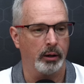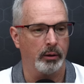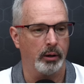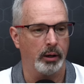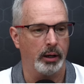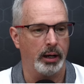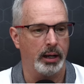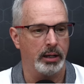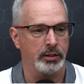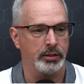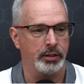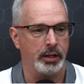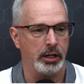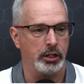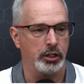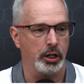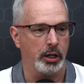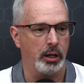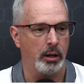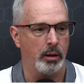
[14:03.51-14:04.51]
or
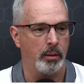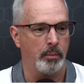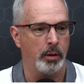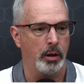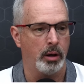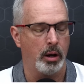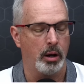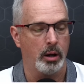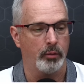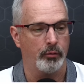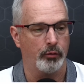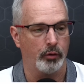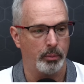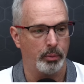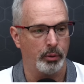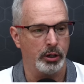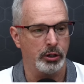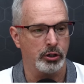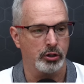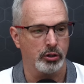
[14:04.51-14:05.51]
SHM for
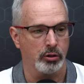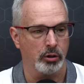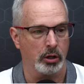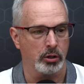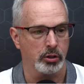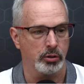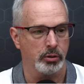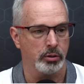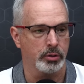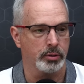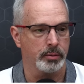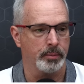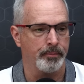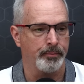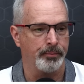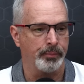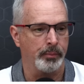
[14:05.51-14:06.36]
bridge structures.